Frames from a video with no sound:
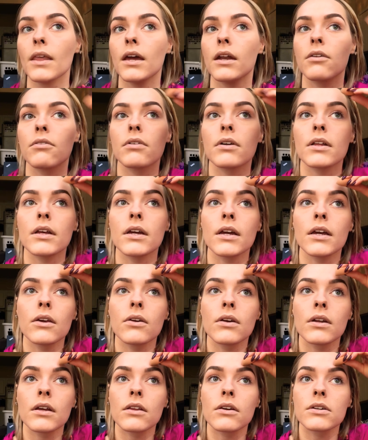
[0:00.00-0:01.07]
And it really, you
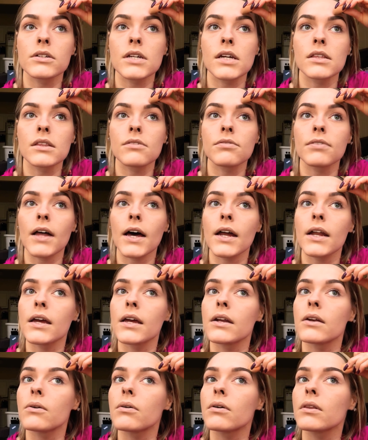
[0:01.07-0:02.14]
can either take the flat
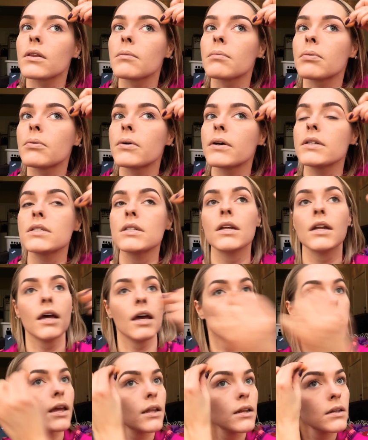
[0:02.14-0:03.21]
end or the pointed
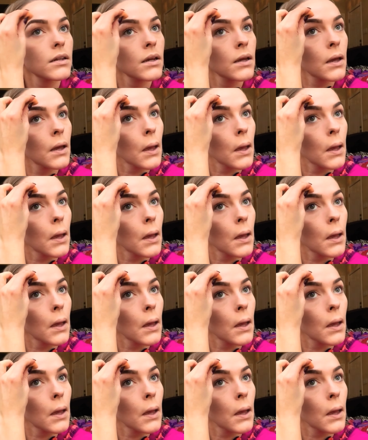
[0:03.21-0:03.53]
end